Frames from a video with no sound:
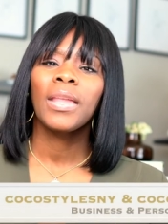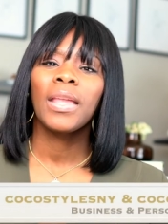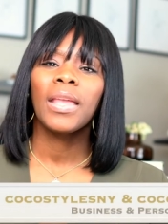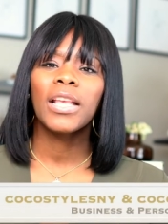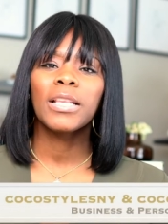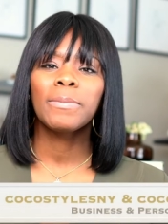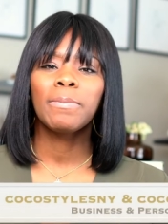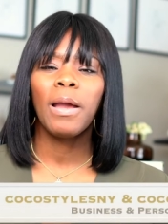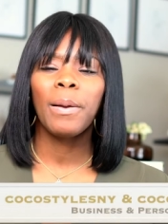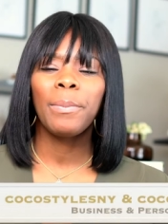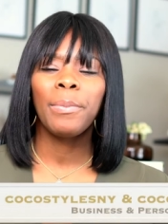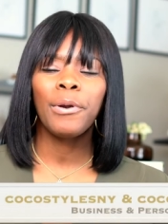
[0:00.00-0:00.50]

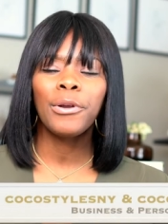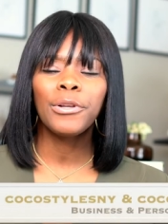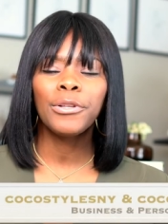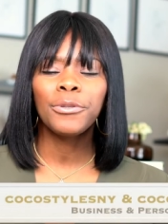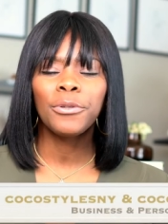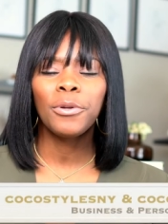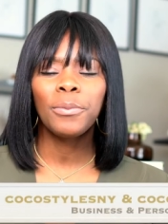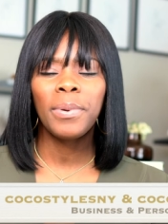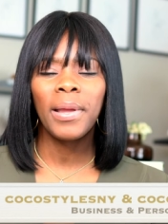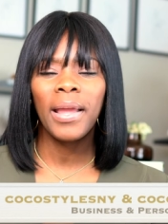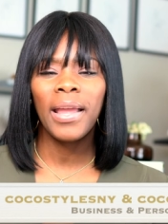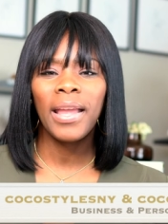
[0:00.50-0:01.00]
is my
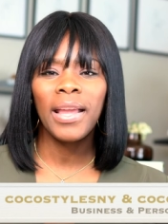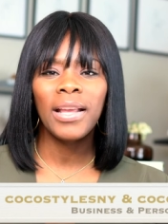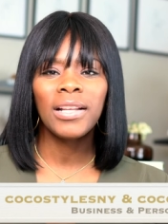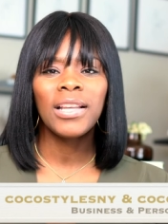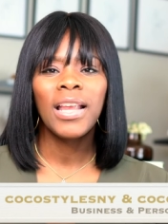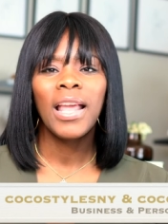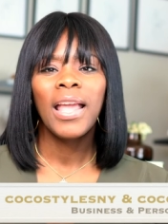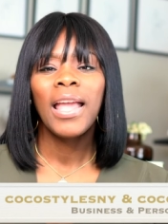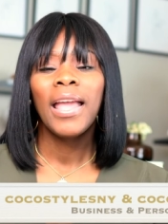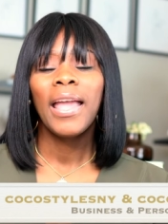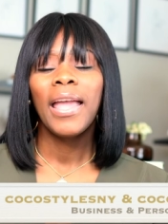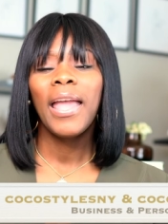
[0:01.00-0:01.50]
personal page
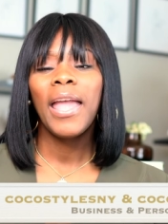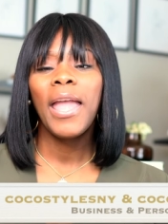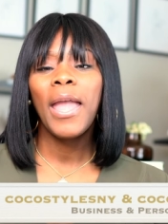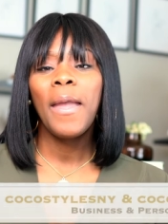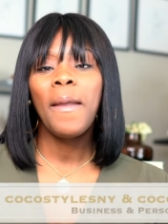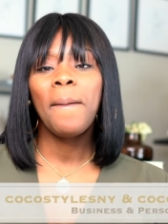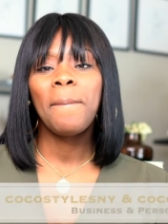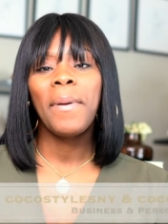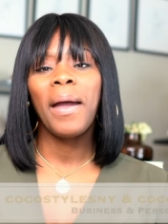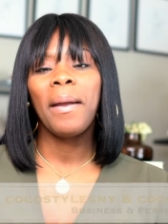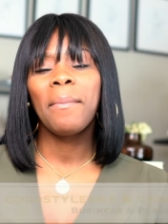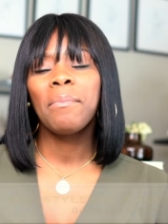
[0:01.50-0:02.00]

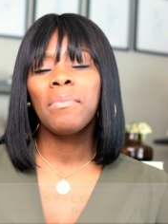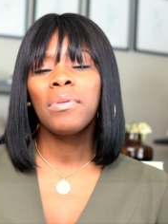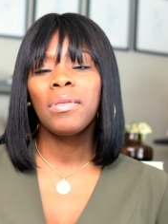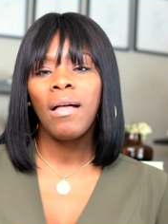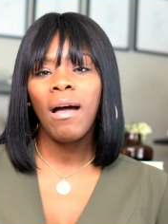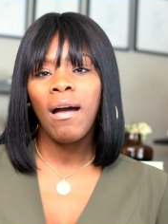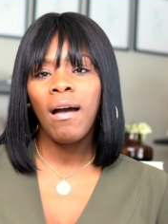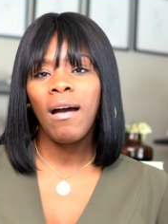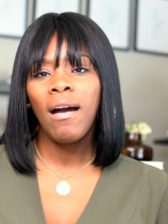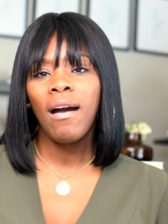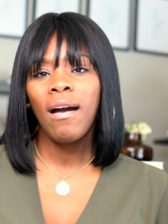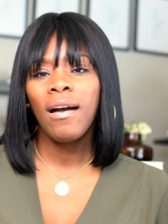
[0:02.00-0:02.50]
and my
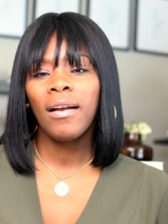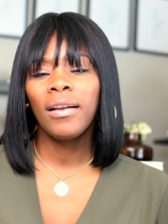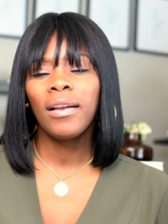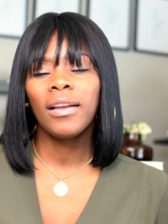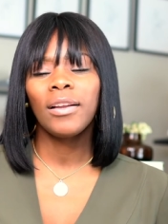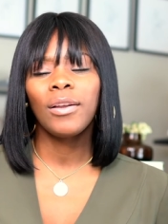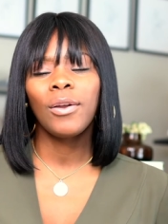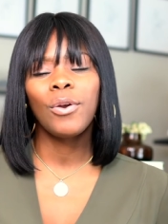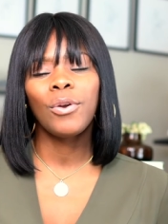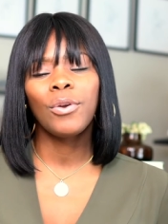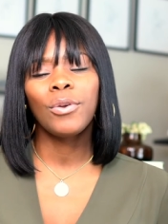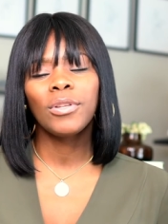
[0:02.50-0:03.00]
blog,
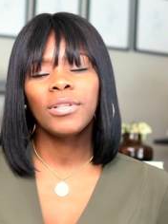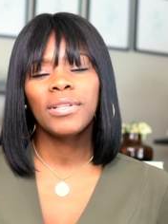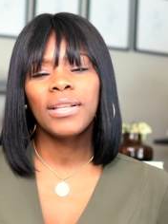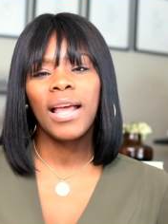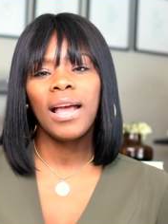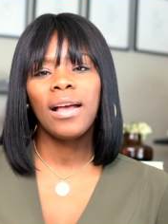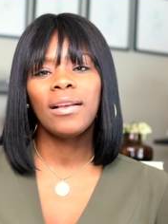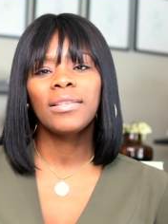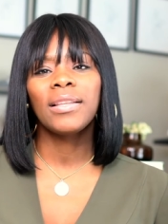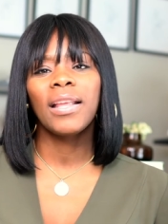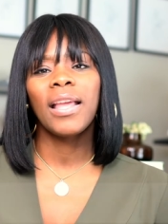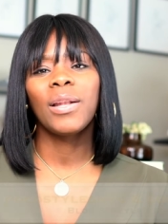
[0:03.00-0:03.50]

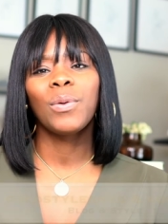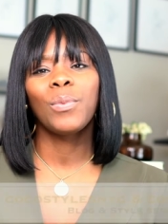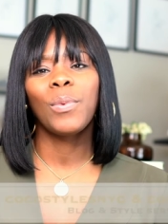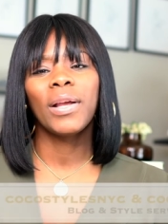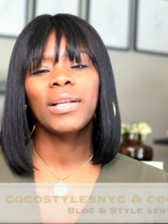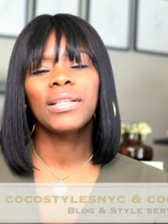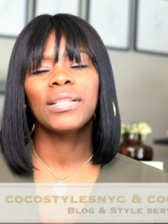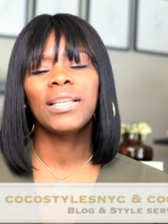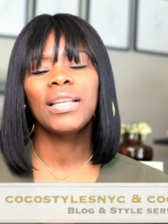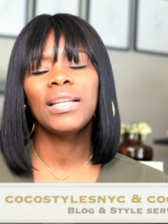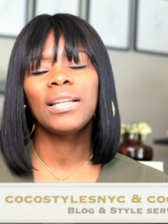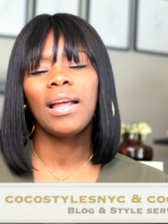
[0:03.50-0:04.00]

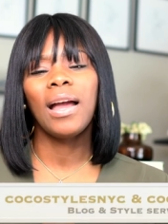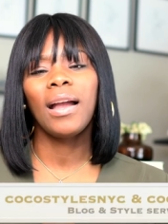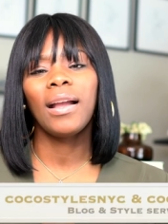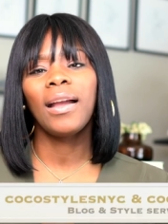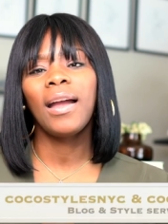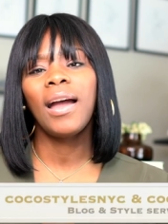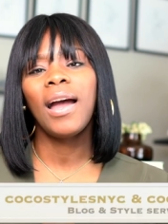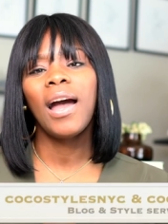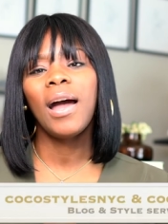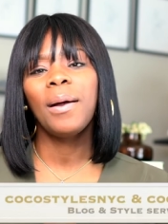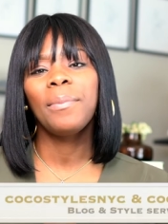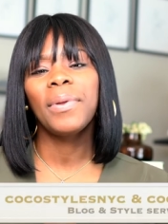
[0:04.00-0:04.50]

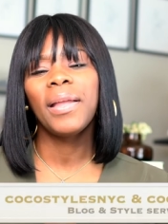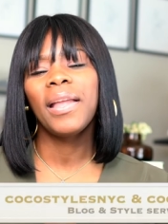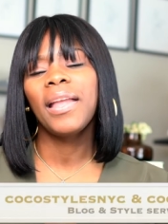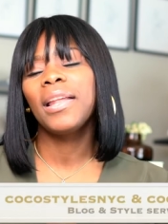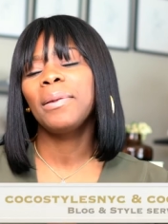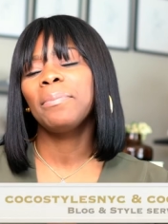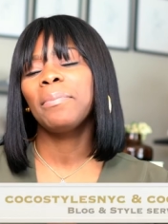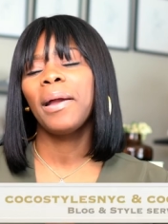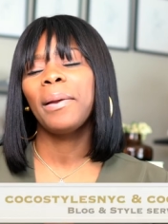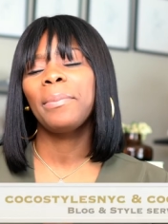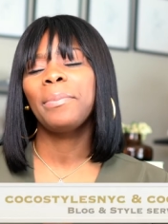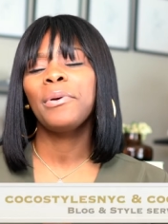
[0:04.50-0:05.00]
cocostylesnyc.com
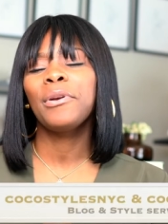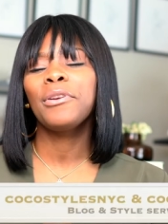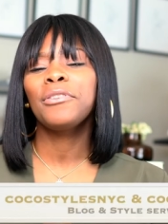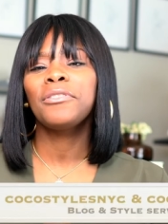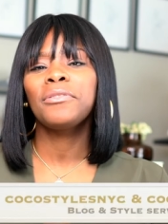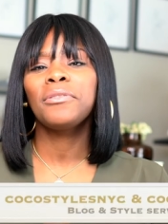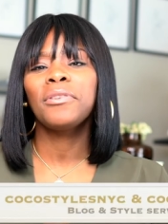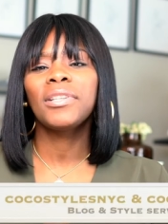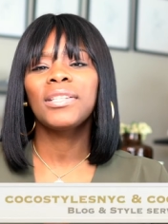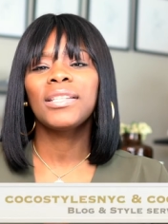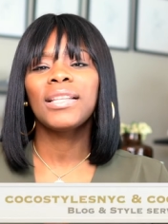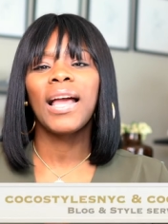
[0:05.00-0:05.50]
and my
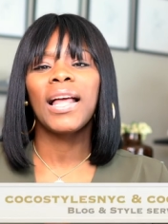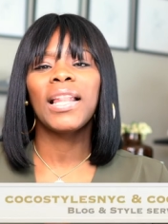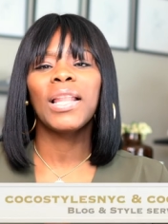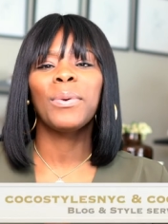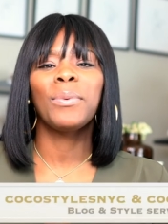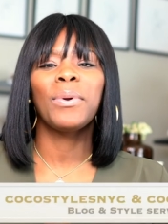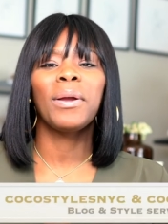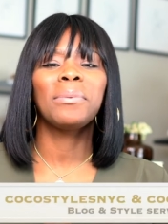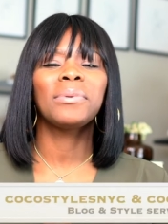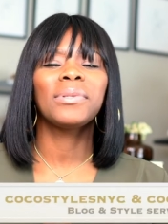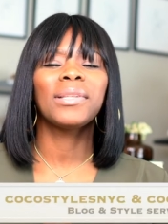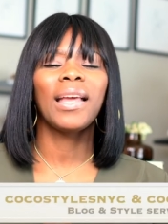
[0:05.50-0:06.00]
personal styling
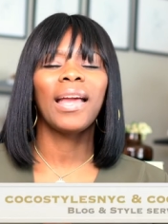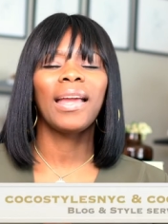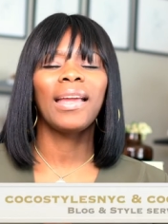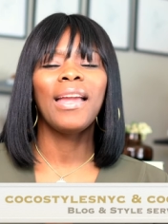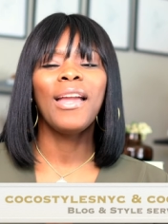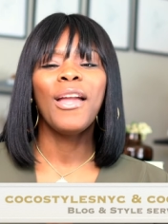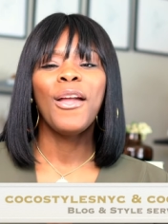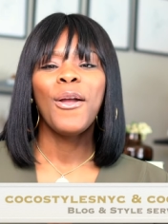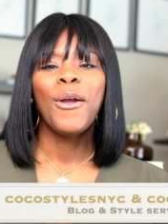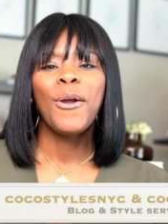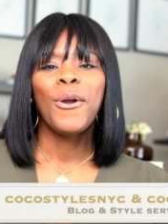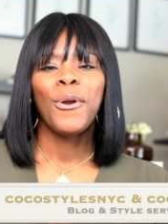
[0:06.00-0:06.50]
website,
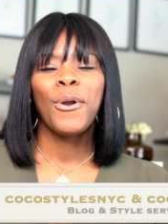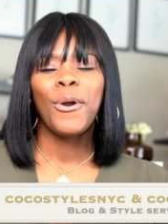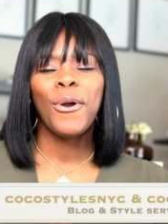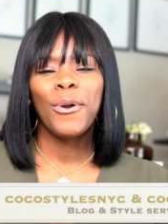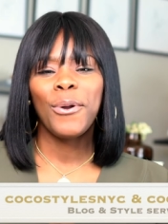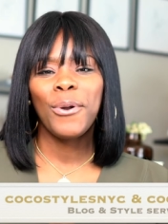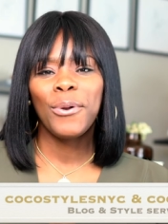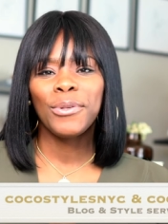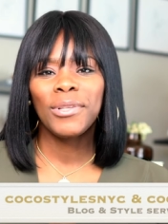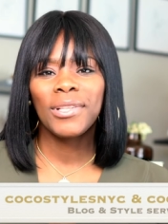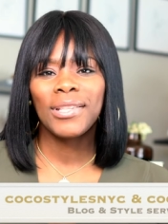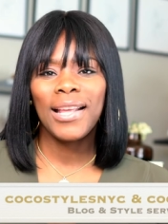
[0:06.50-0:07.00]

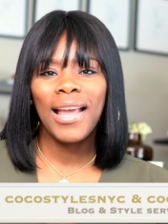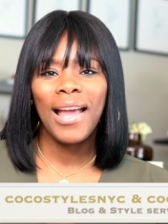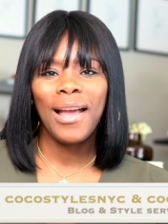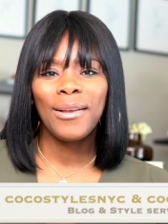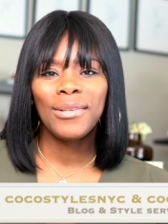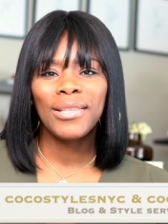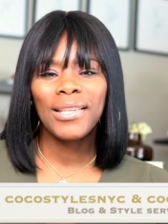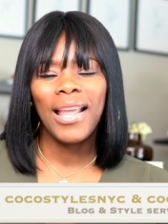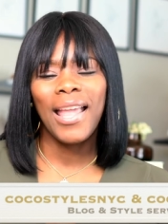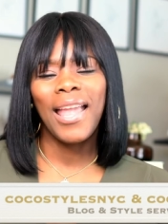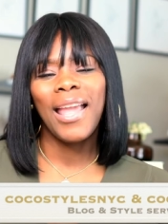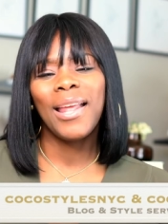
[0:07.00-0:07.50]

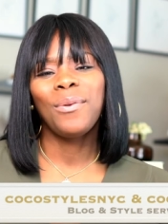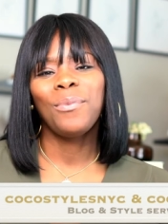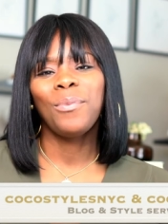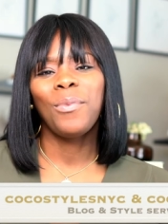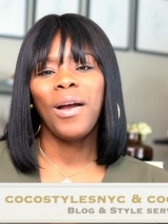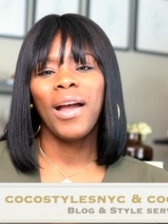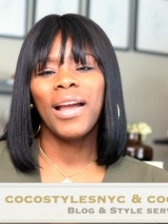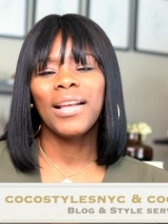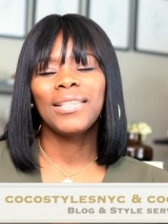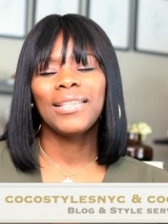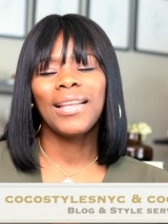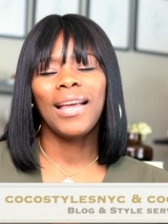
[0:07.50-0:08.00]

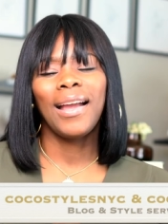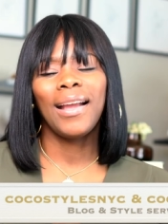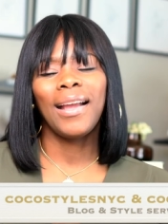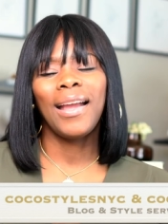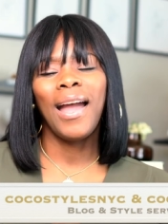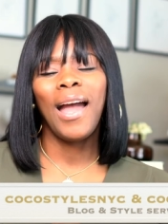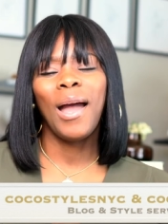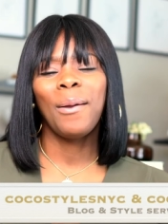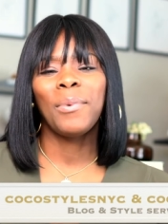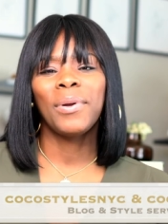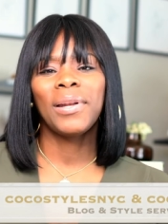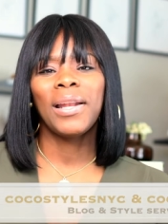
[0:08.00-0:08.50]

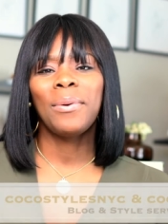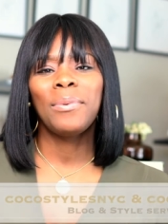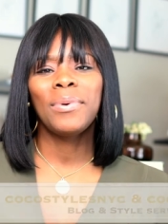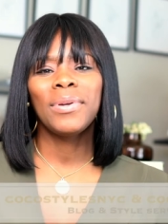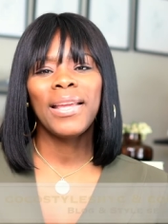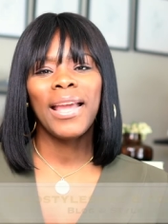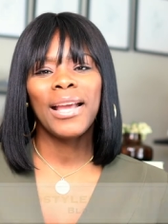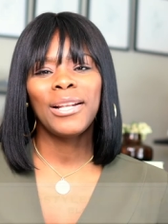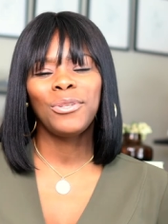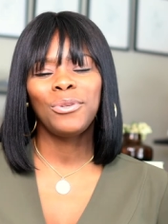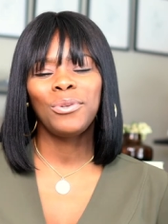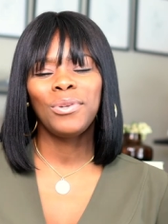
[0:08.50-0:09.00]
cocostylesny.com. And I will
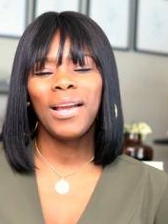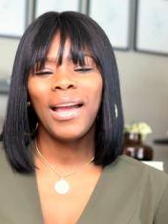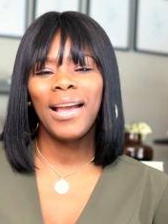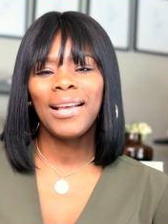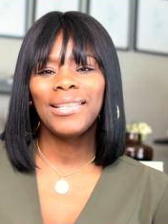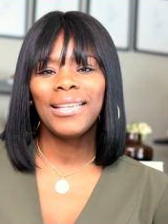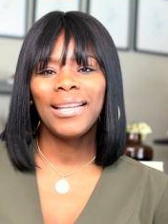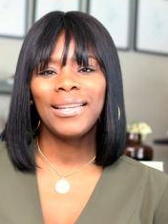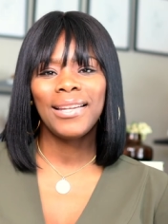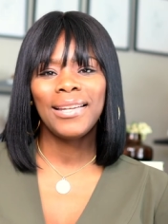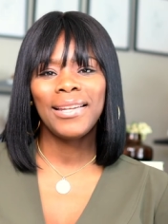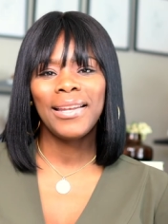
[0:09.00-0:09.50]
catch you
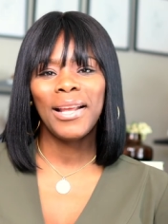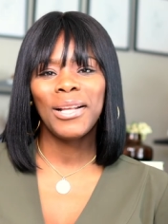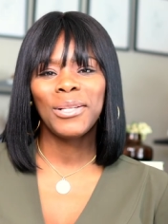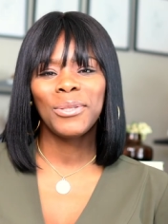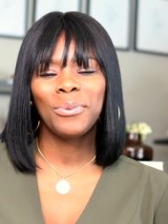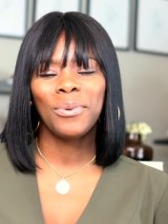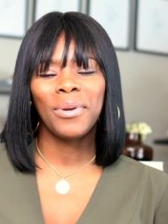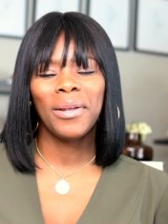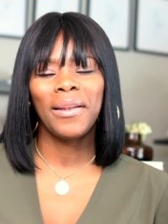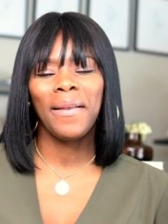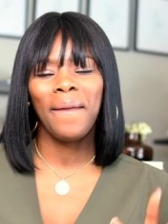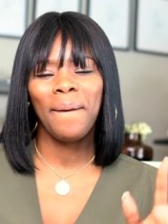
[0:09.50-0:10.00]
guys in the
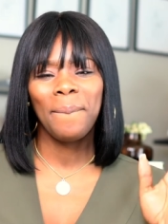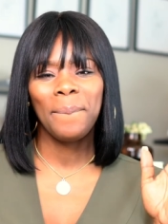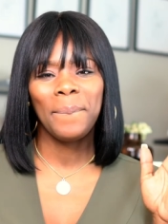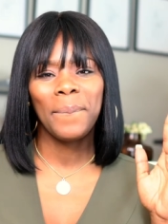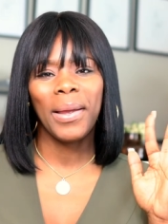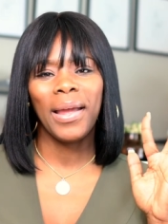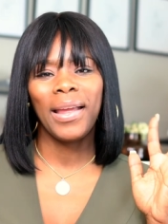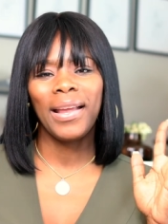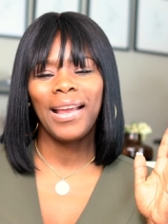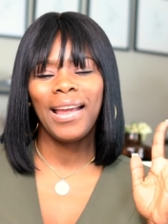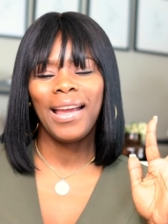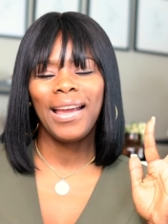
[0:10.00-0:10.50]
next one.
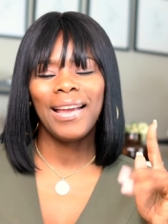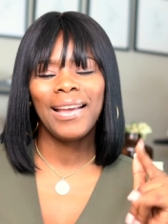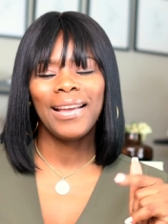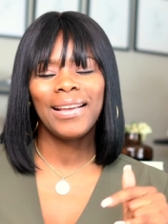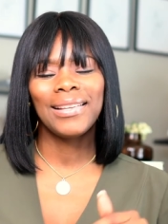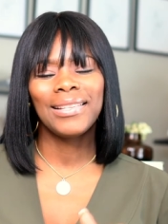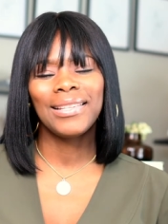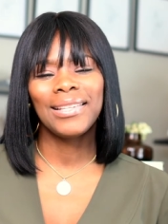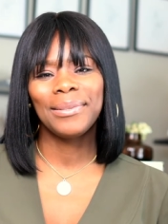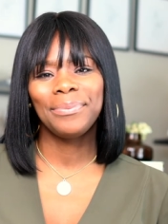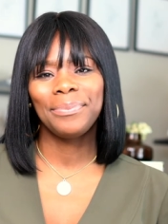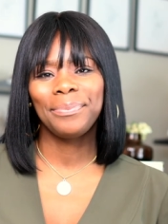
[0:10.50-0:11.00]
Bye
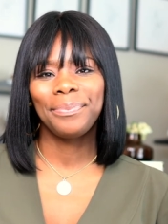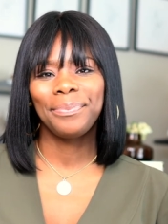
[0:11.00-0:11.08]
guys.